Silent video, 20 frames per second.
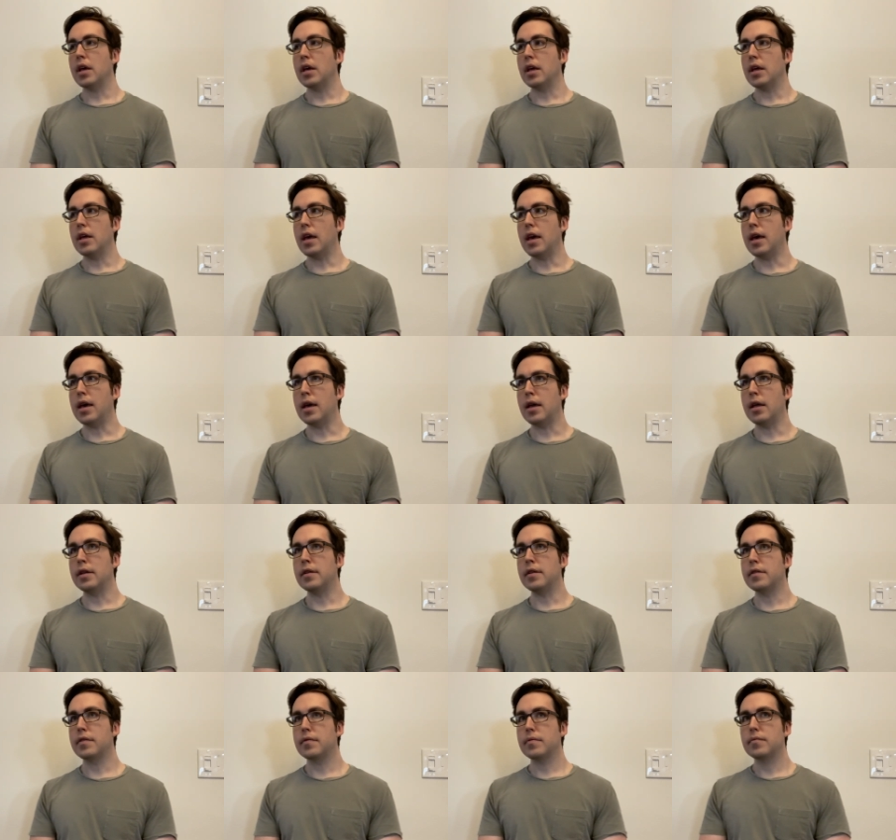
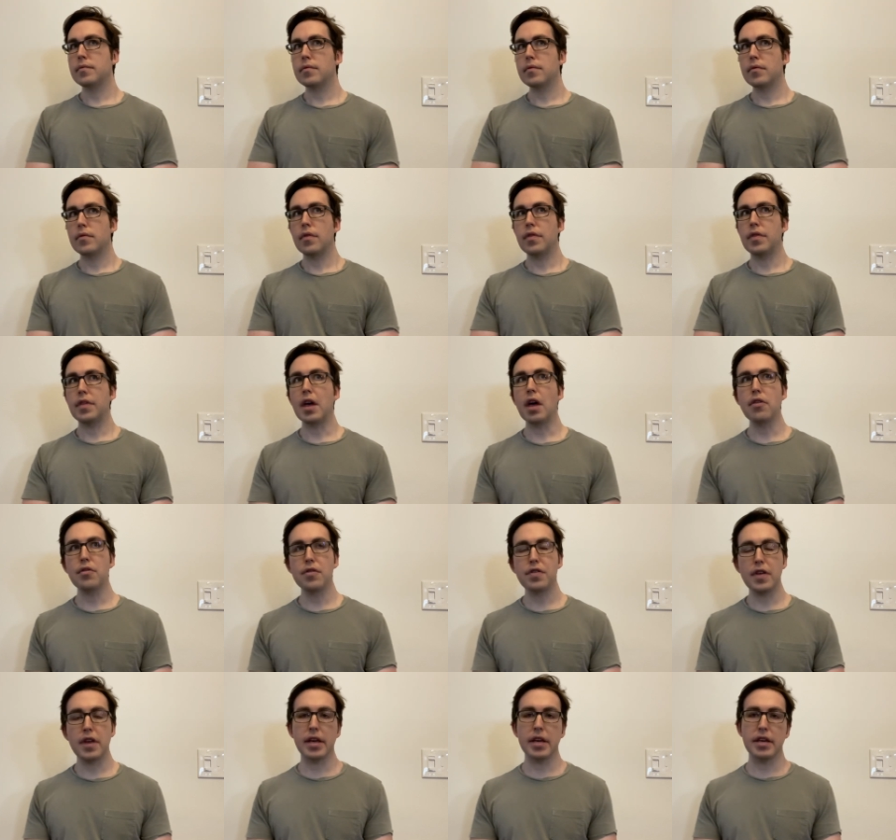And the other
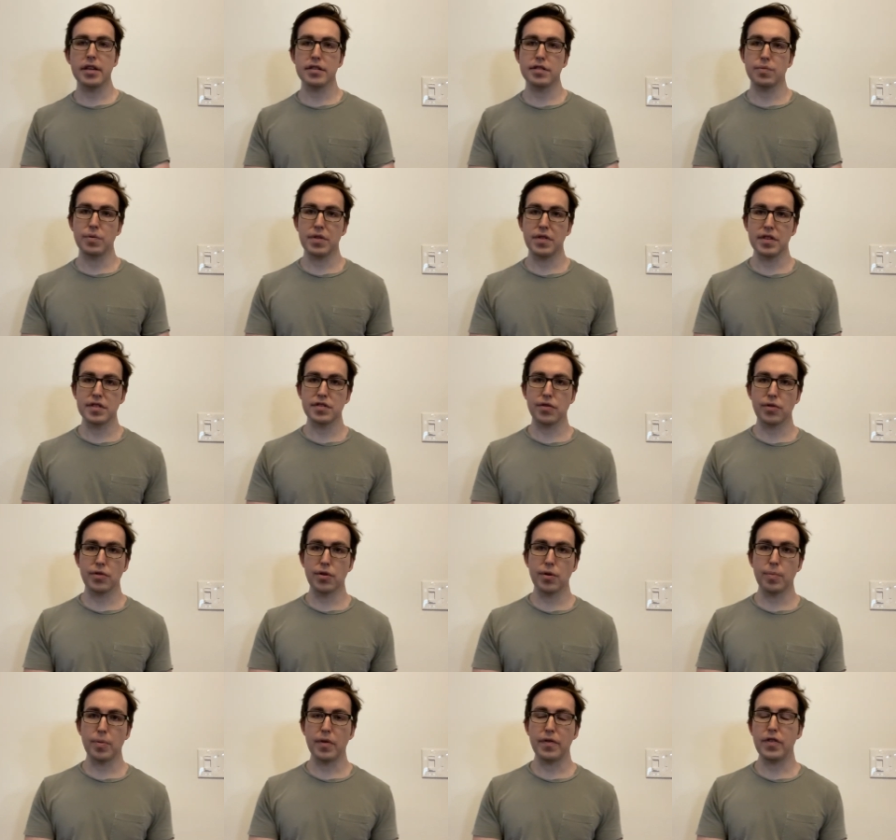thing is with this
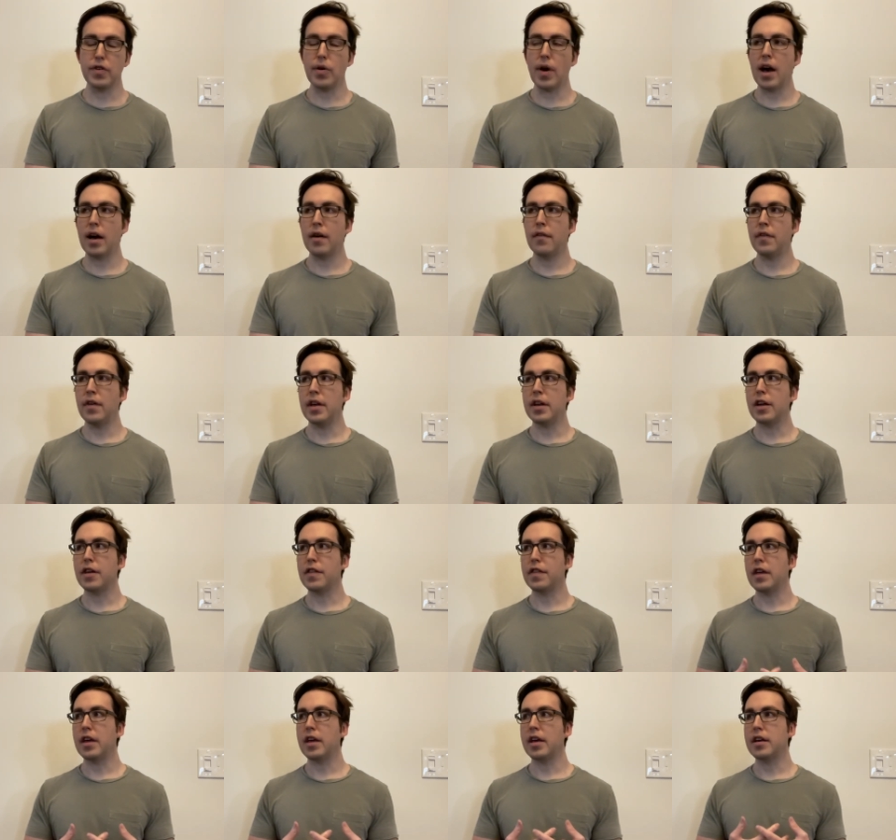group, if you have
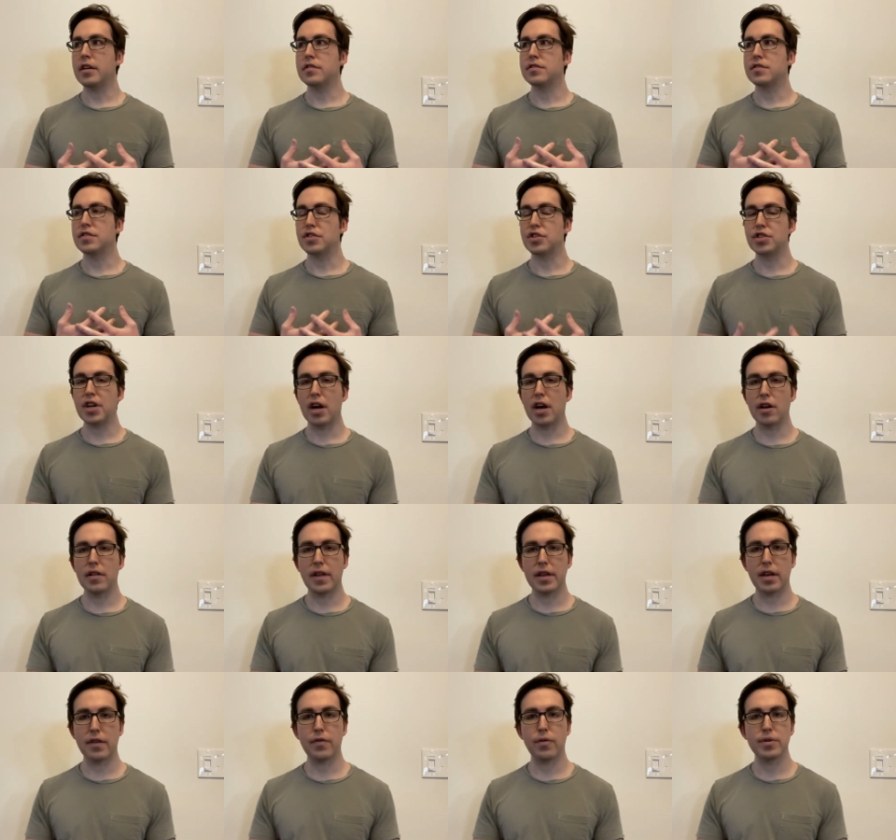anything to share,
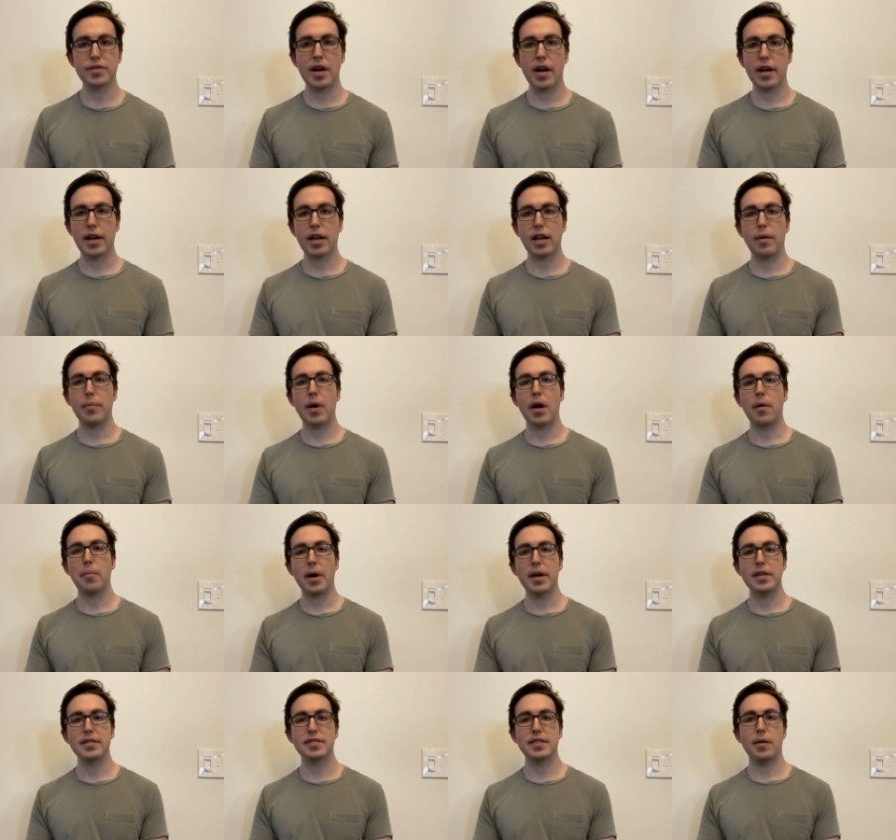like if we're talking about
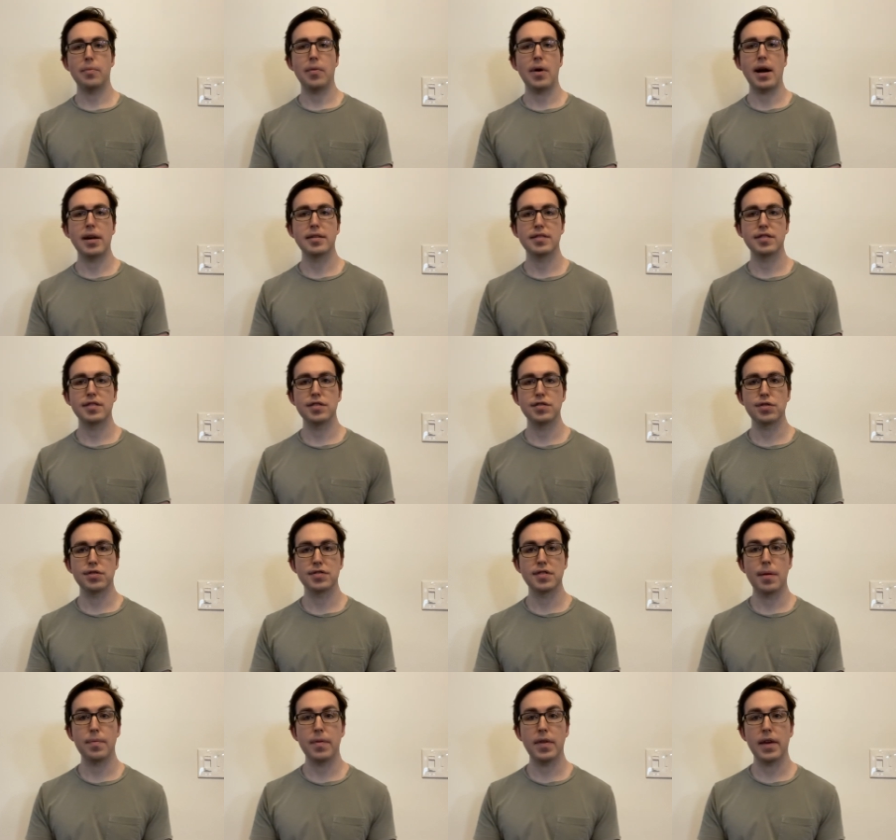mindset practices or
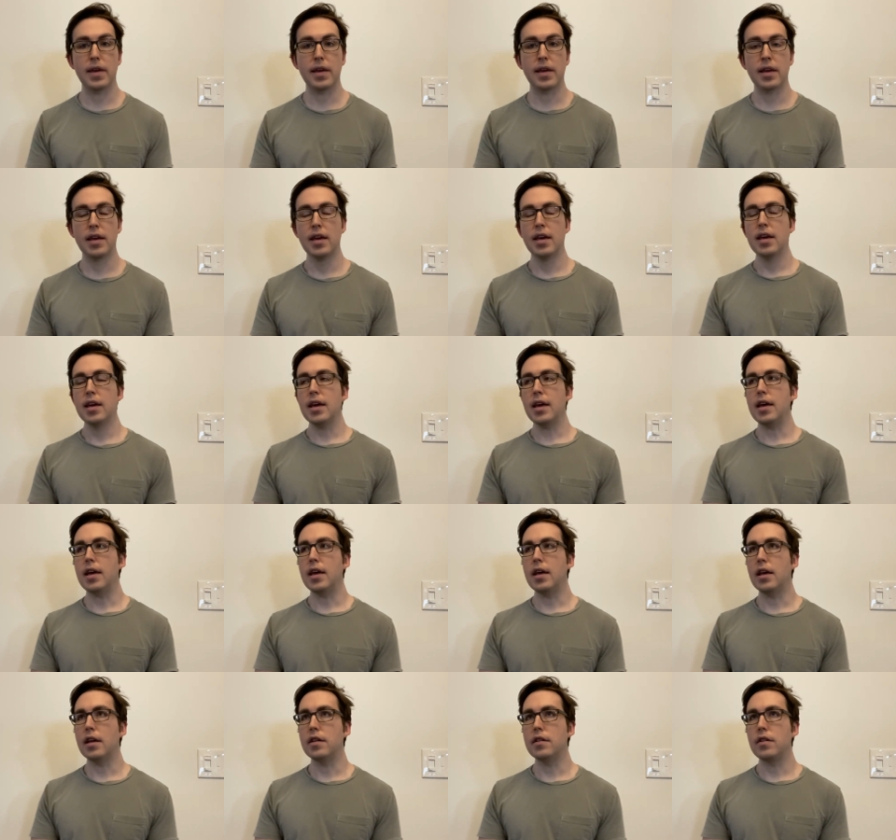something,
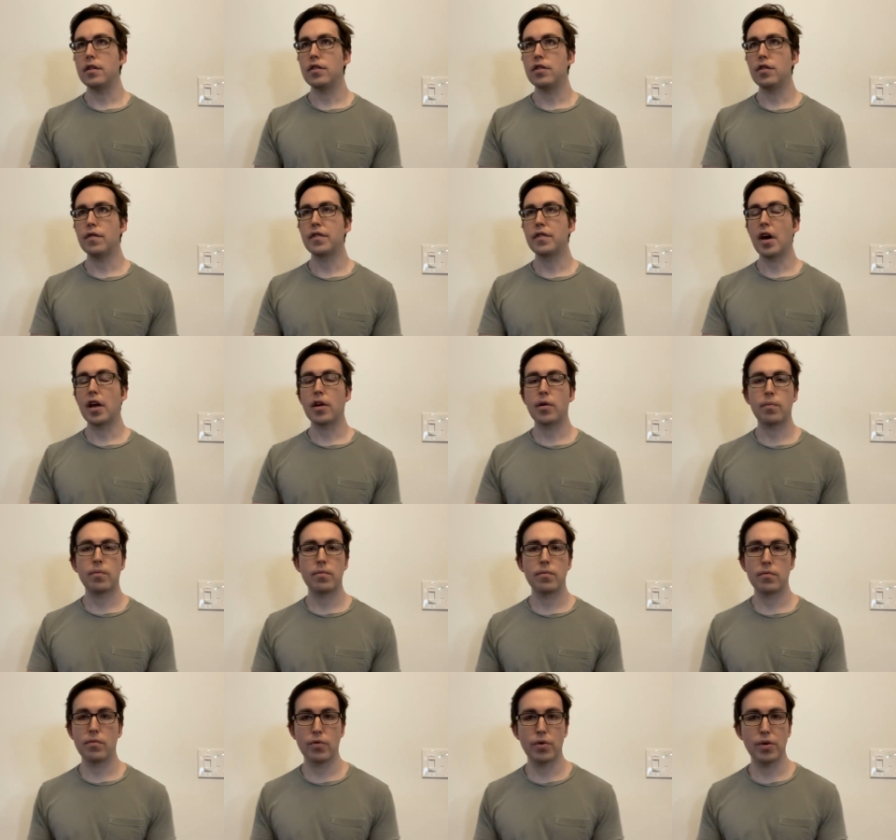and you've got a
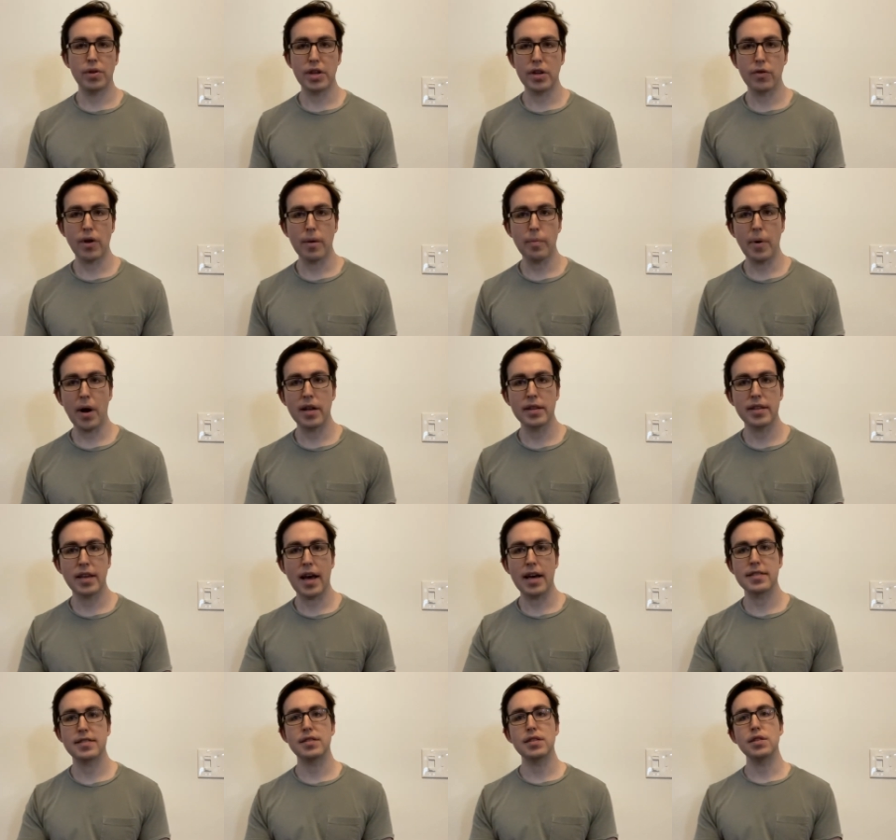really great
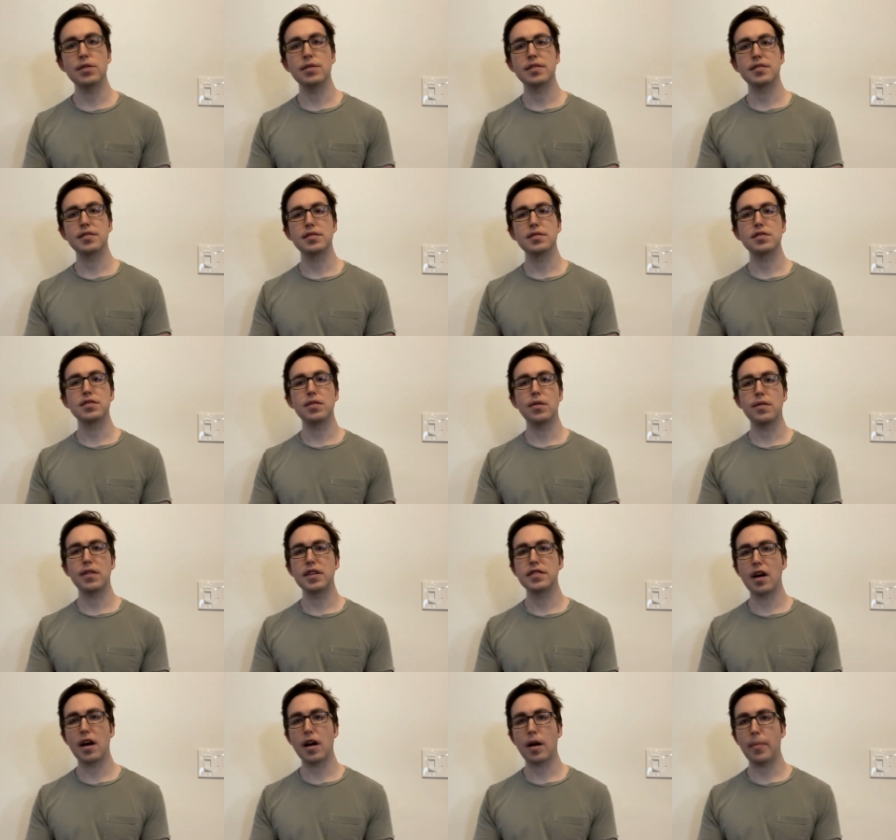podcast that you listen to and they
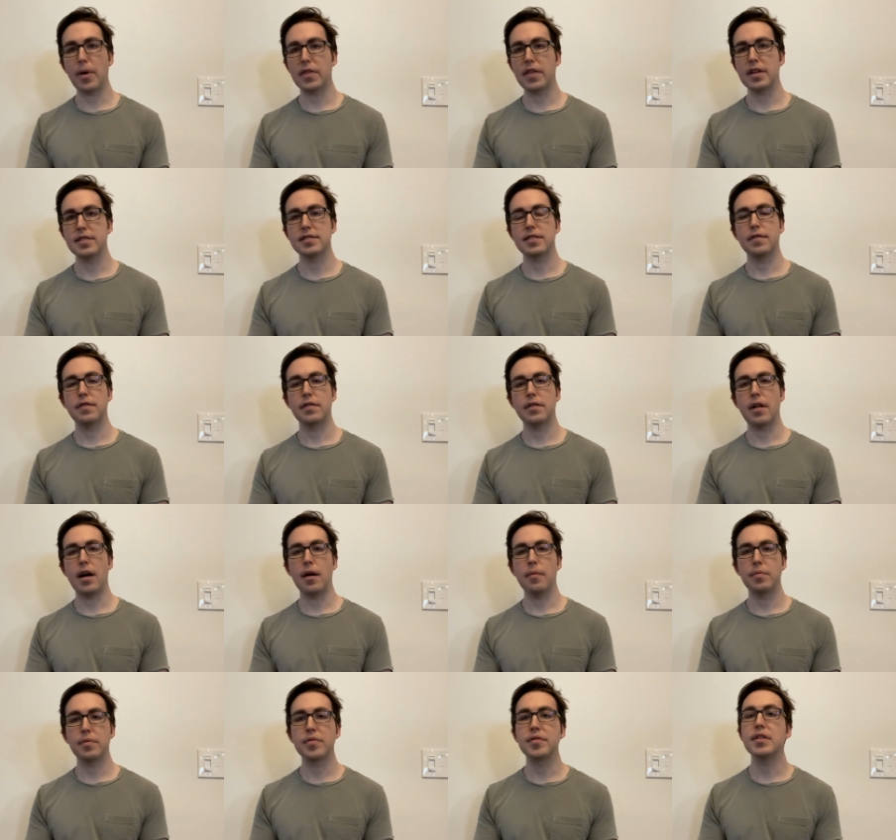talk about that stuff a
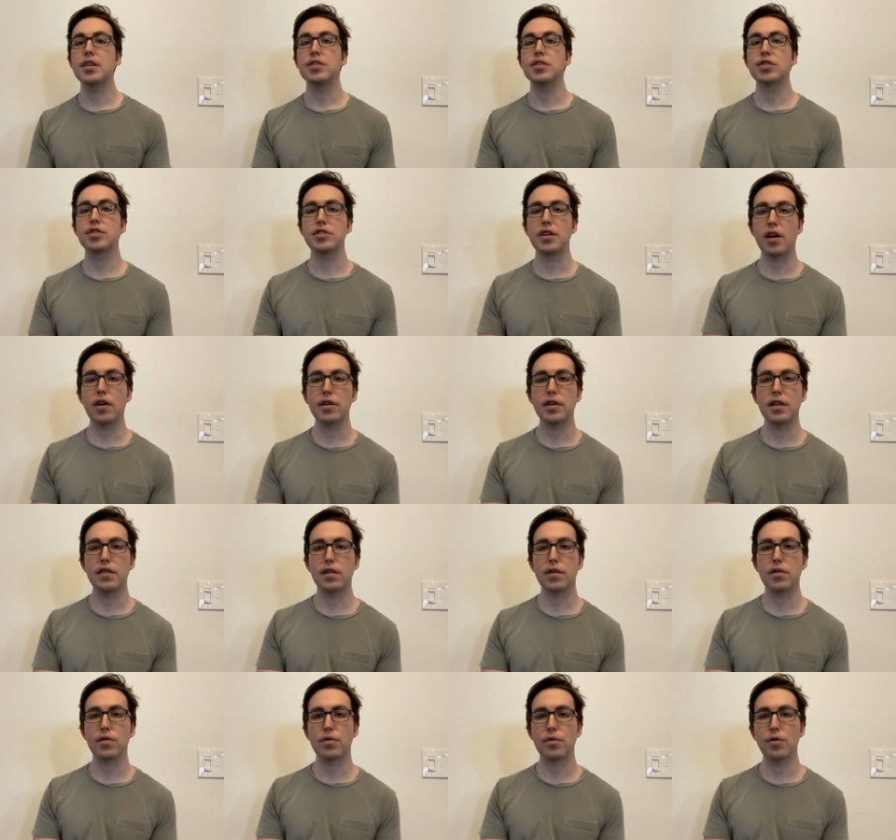lot, please share it in the
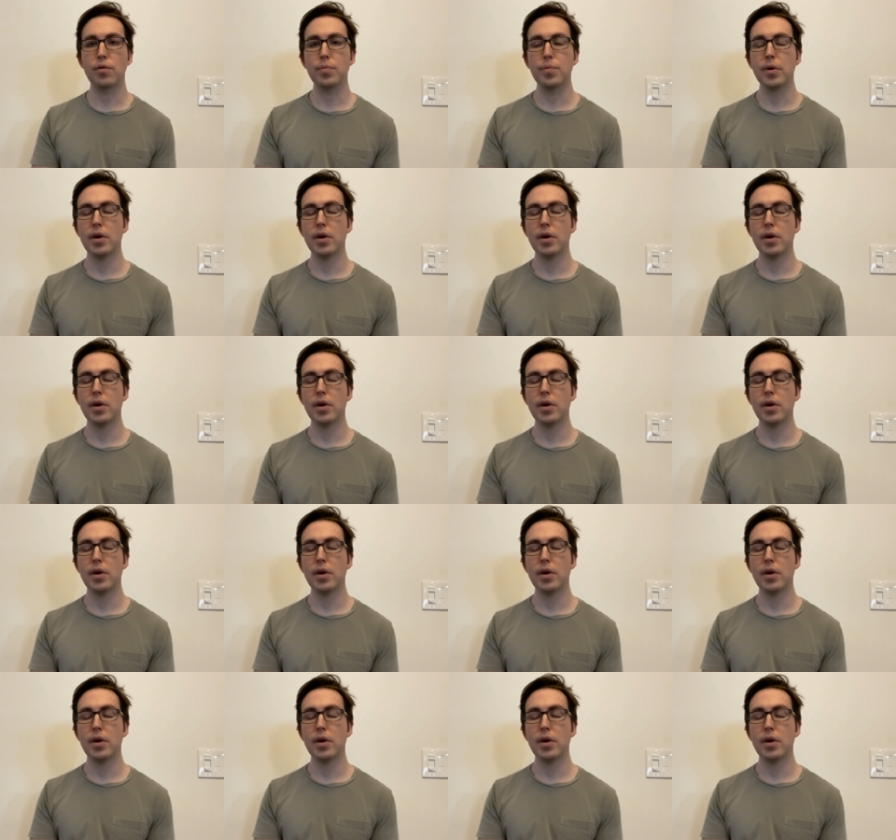group,